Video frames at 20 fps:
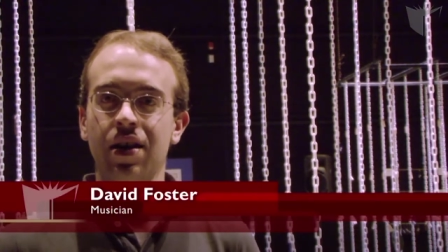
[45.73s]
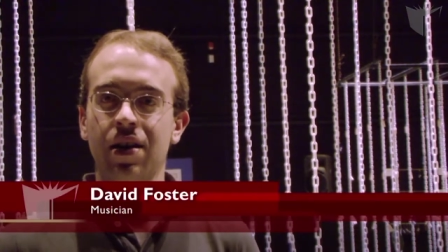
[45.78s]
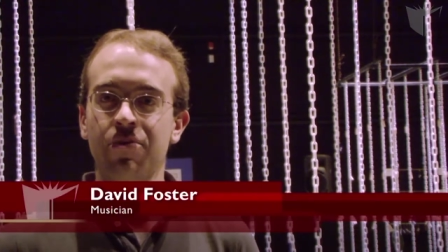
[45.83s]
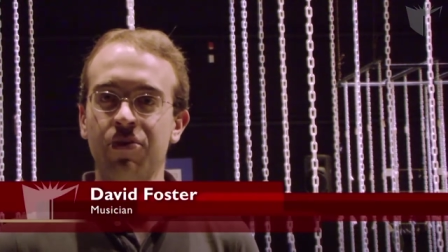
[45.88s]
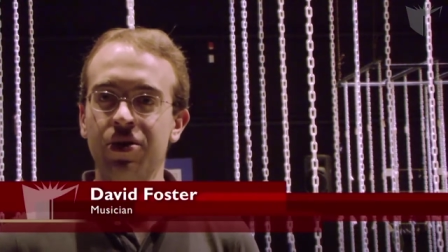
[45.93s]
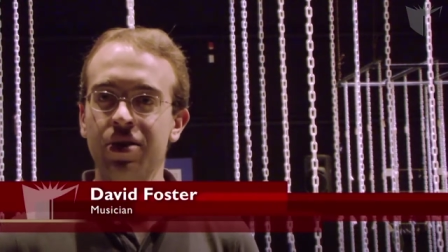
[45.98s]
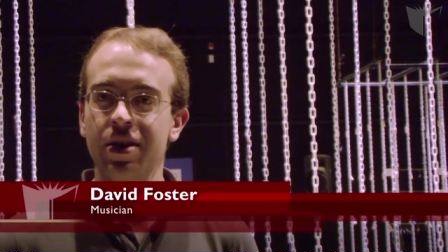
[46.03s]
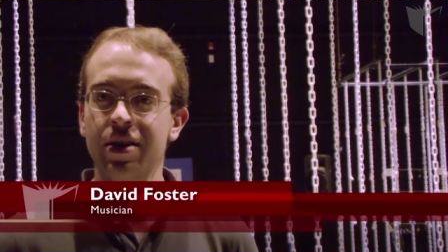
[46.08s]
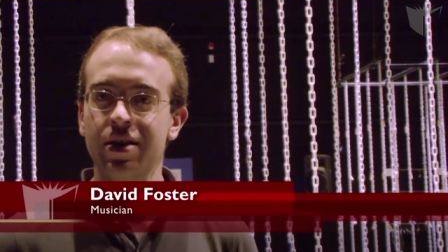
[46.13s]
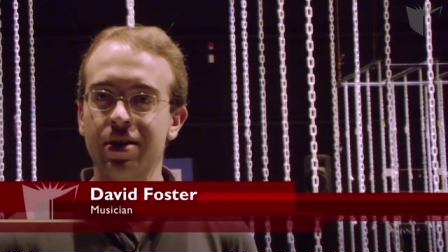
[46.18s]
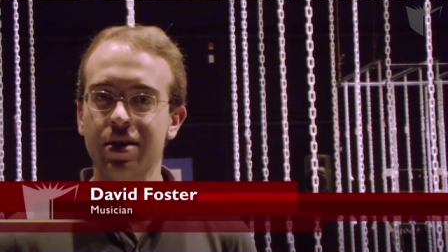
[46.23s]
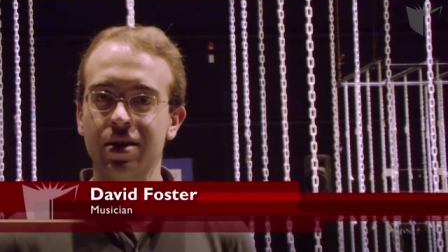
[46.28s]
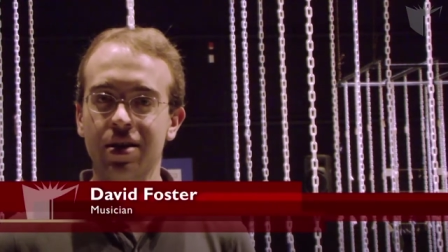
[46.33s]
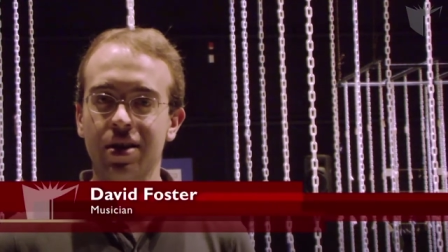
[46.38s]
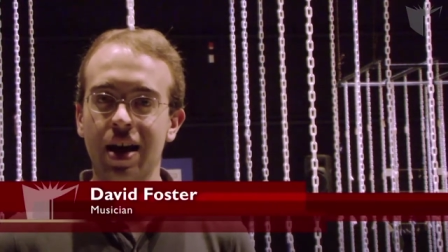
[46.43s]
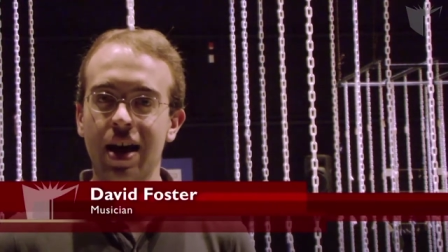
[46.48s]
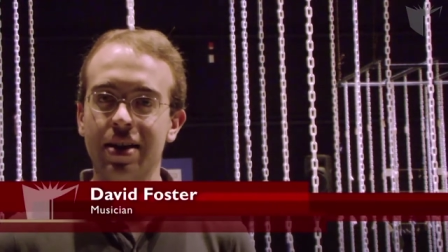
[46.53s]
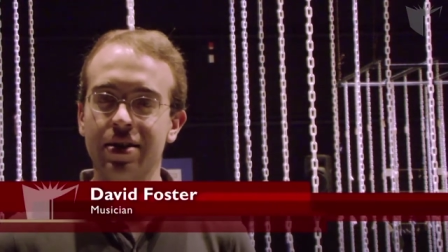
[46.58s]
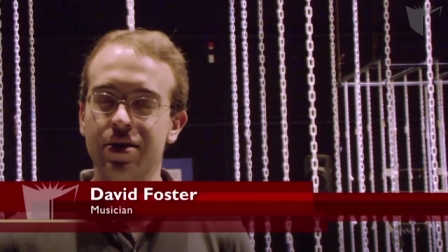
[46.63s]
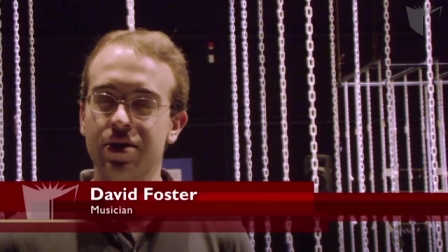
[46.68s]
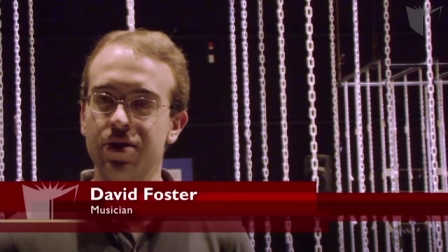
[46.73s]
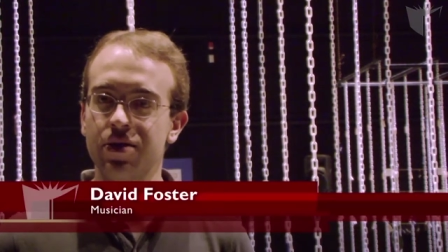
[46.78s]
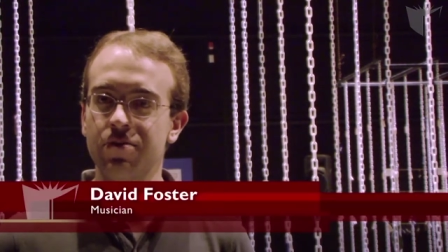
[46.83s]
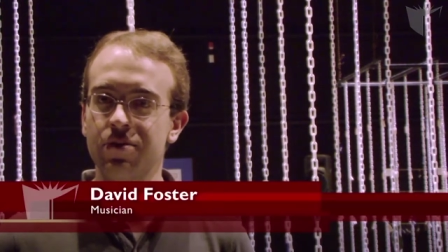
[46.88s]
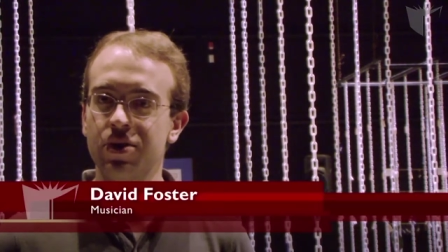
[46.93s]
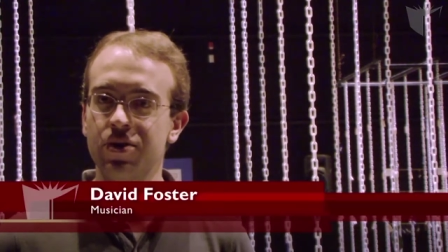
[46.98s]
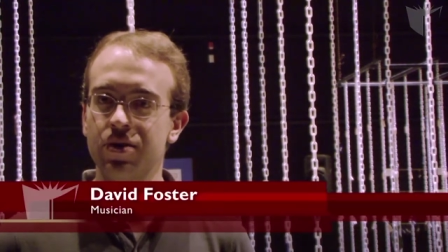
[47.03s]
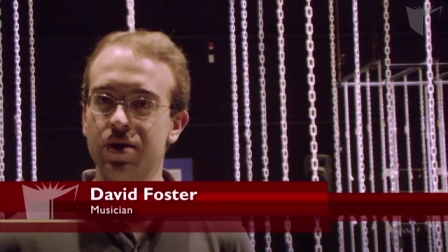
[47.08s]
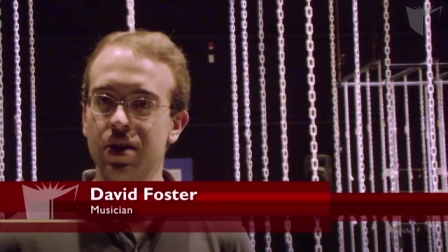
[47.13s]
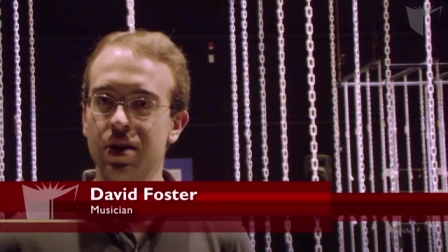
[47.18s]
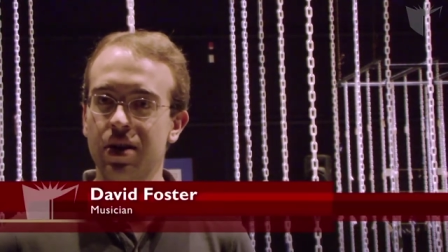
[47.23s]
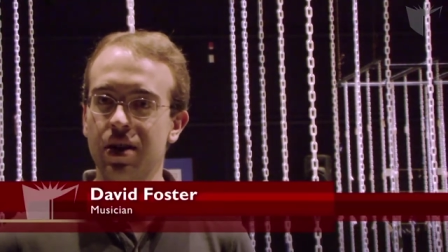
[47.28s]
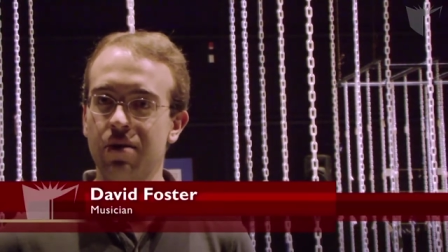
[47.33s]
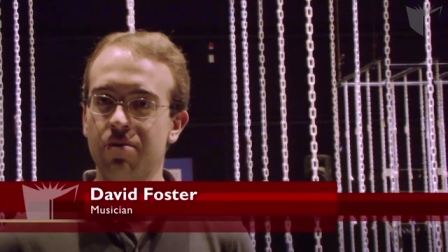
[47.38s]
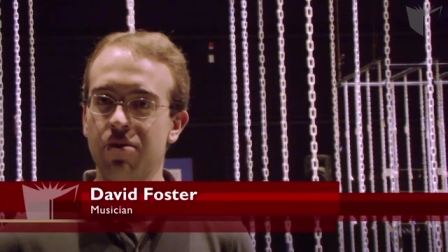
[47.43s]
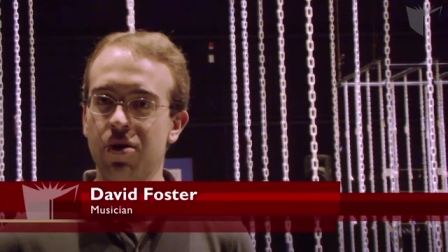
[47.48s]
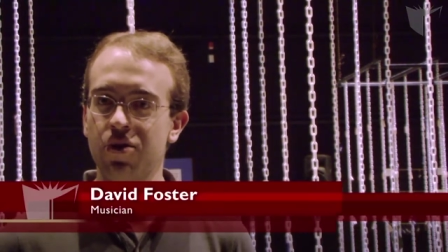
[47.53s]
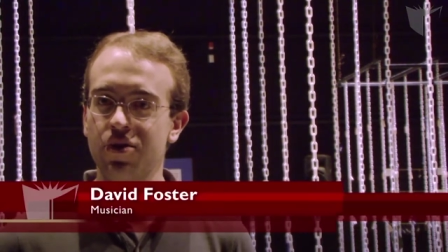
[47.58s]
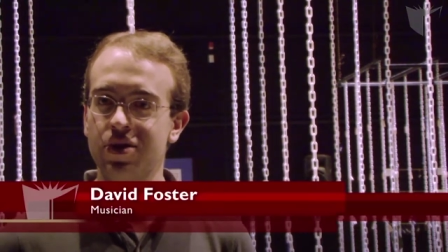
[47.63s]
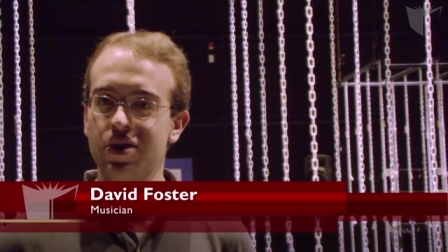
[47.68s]
I'm really into classical music and
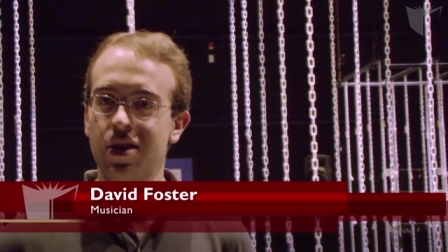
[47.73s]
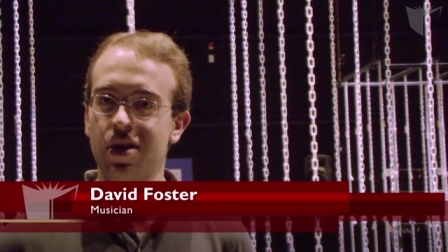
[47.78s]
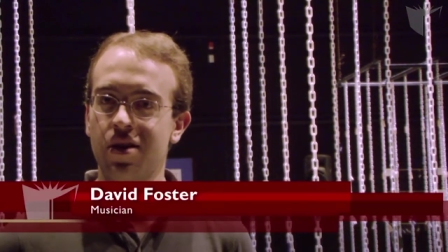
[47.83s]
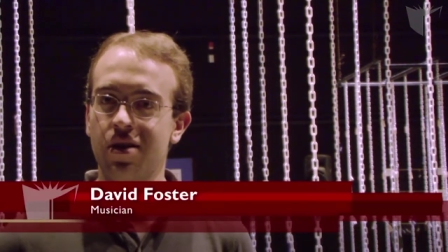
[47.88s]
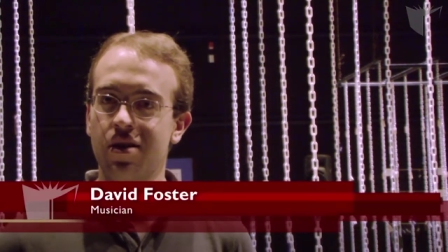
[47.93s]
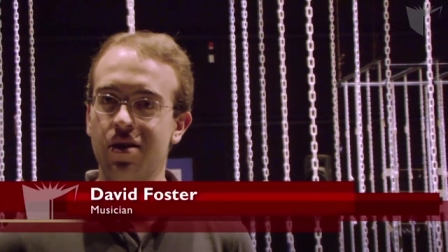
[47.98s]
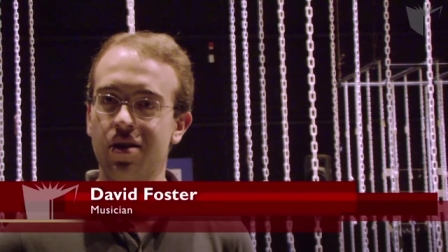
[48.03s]
Mozart,